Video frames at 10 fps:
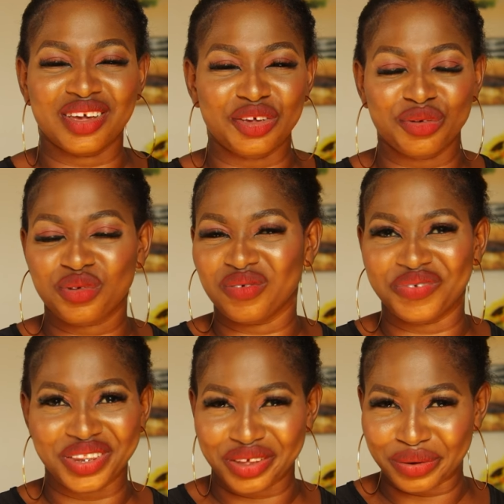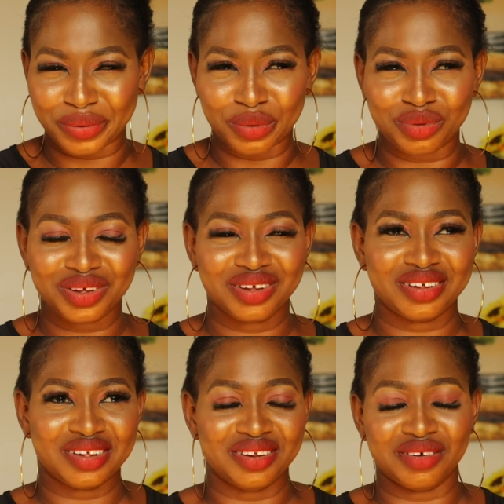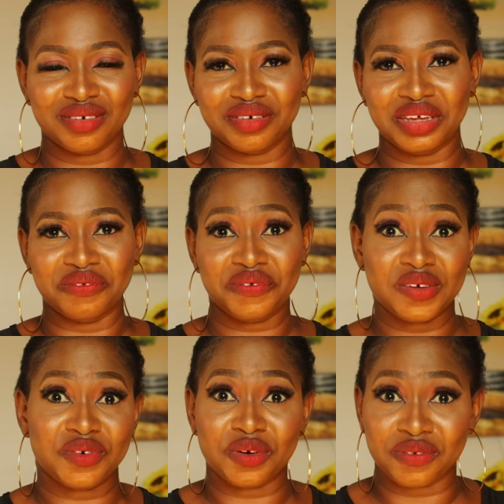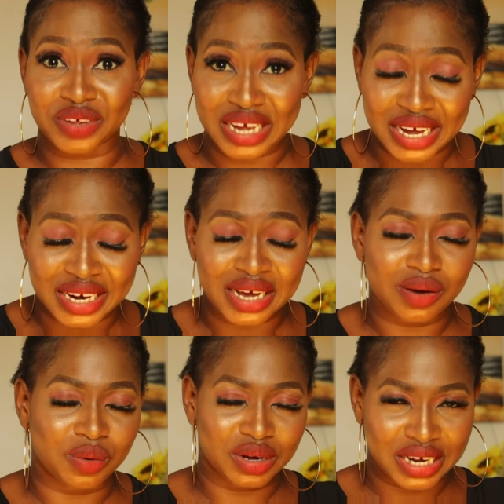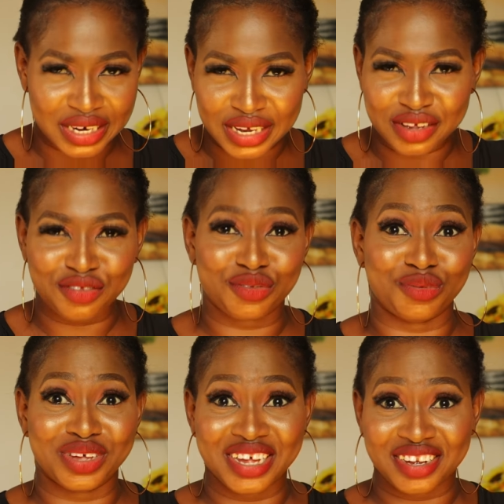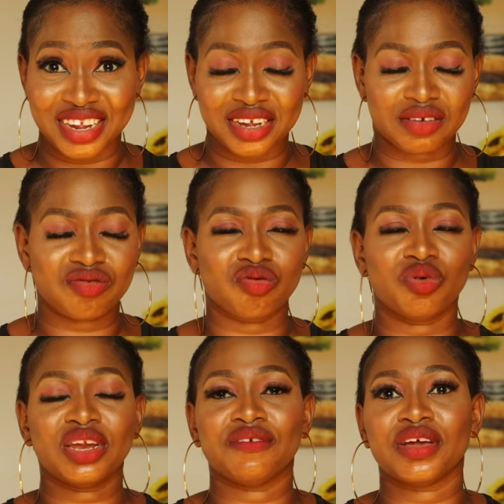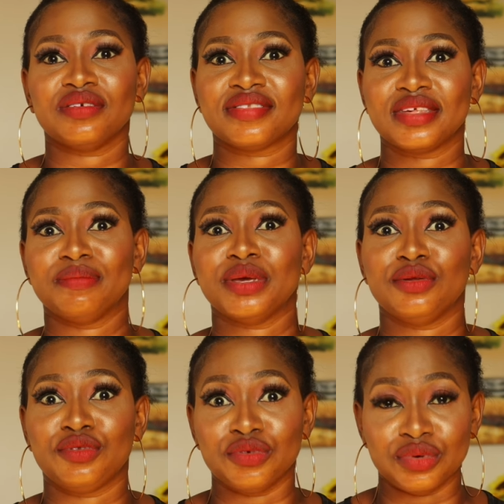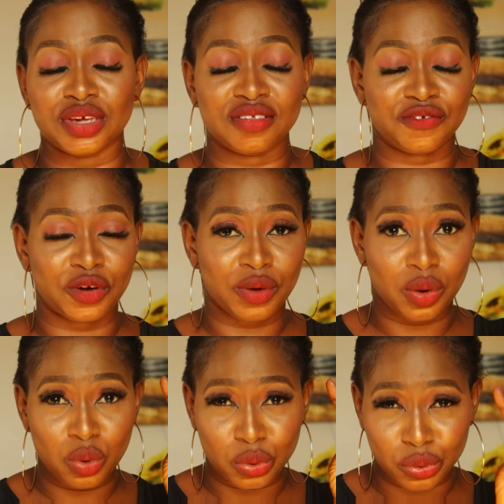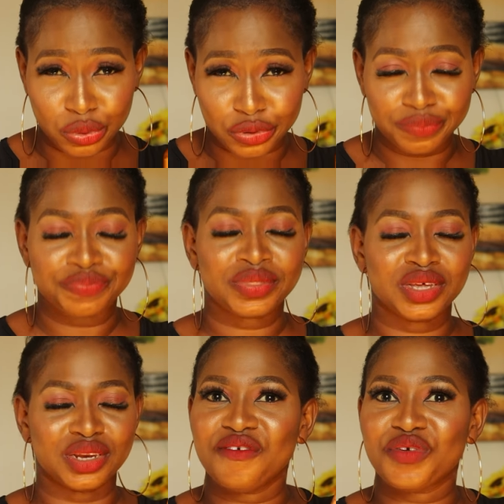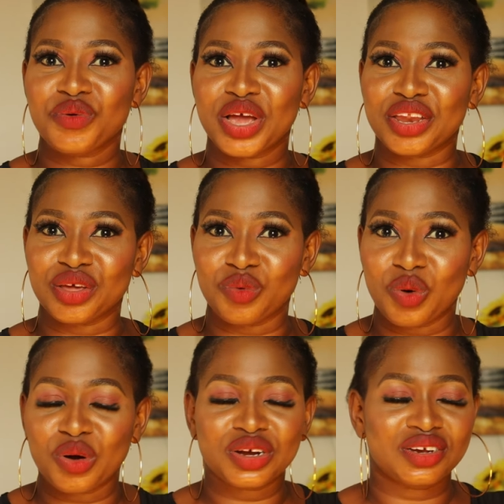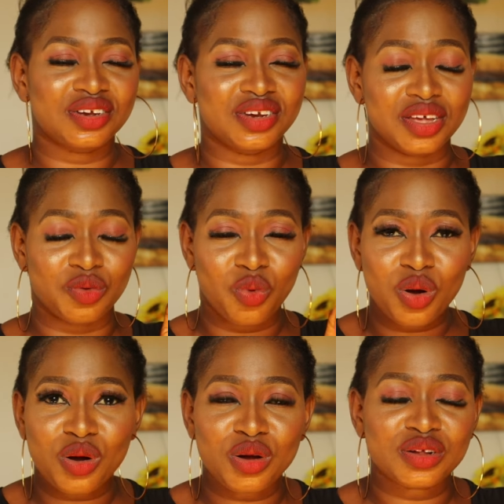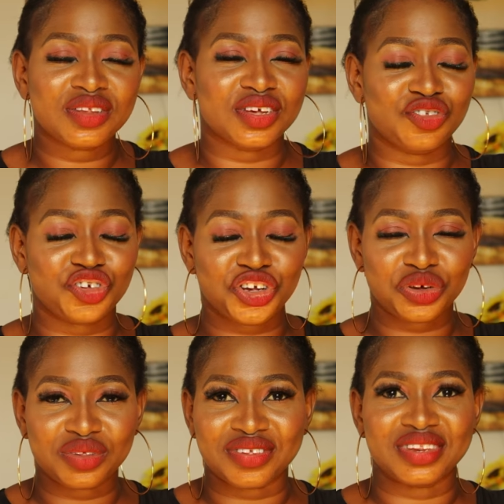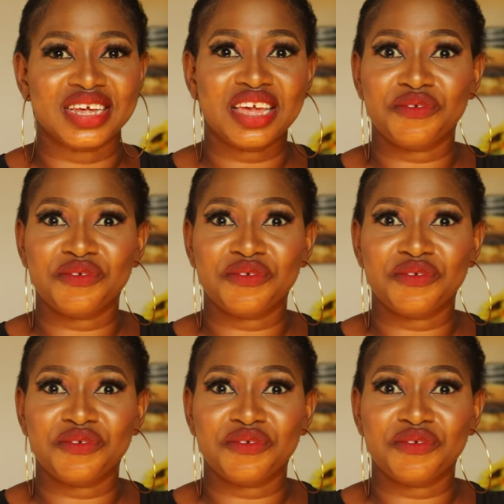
a YouTube video, you know, in favor of Ghana or Ghanaians to get that. So whatever you see me do is for our own good. Everywhere in the world, the world is shutting.